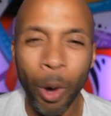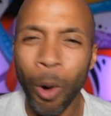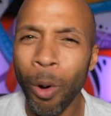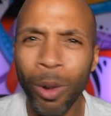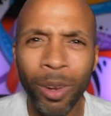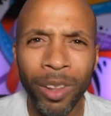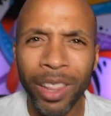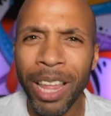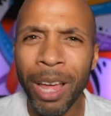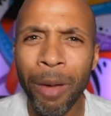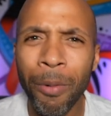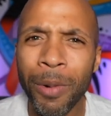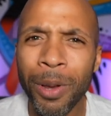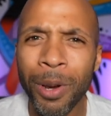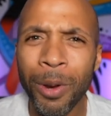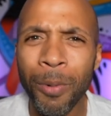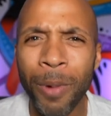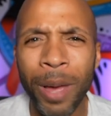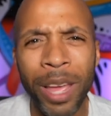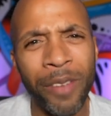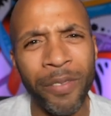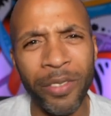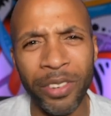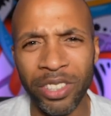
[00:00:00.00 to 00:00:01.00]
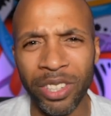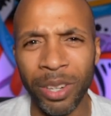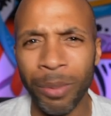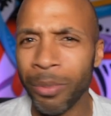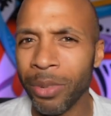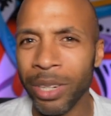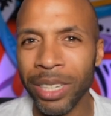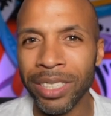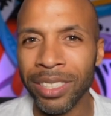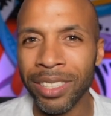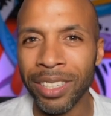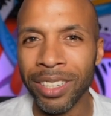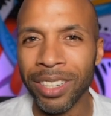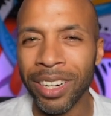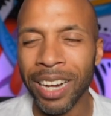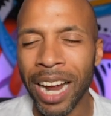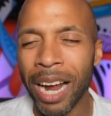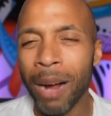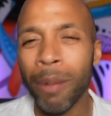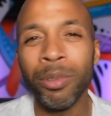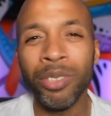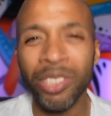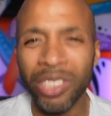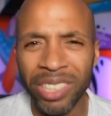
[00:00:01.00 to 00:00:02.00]
All of that went away for some reason.
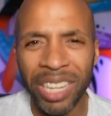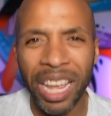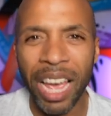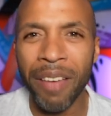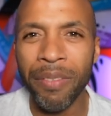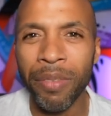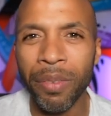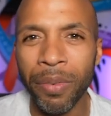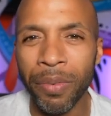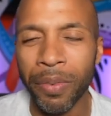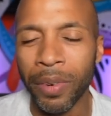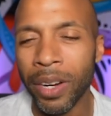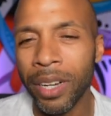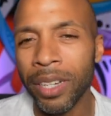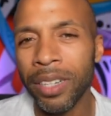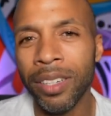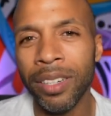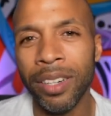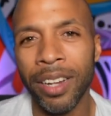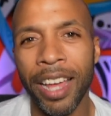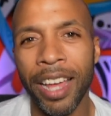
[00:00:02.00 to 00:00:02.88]
I was just having fun